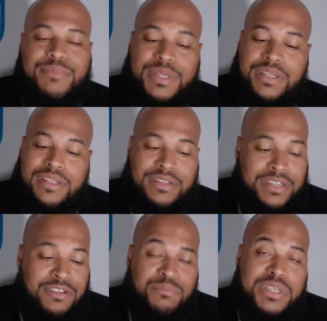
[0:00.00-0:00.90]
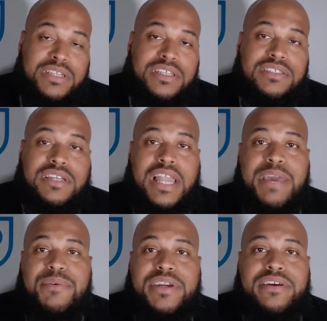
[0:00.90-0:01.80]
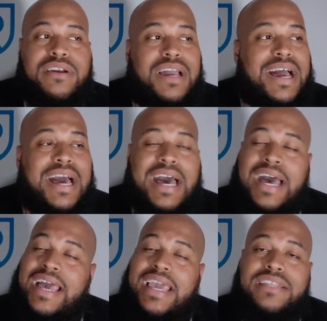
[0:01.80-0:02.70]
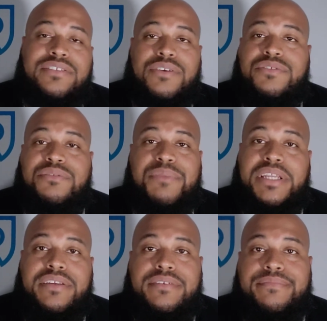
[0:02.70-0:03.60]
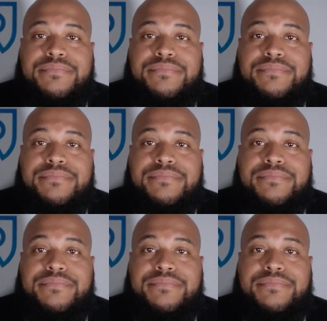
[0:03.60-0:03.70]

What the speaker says: A little bit of disclaimer here. I hate social media.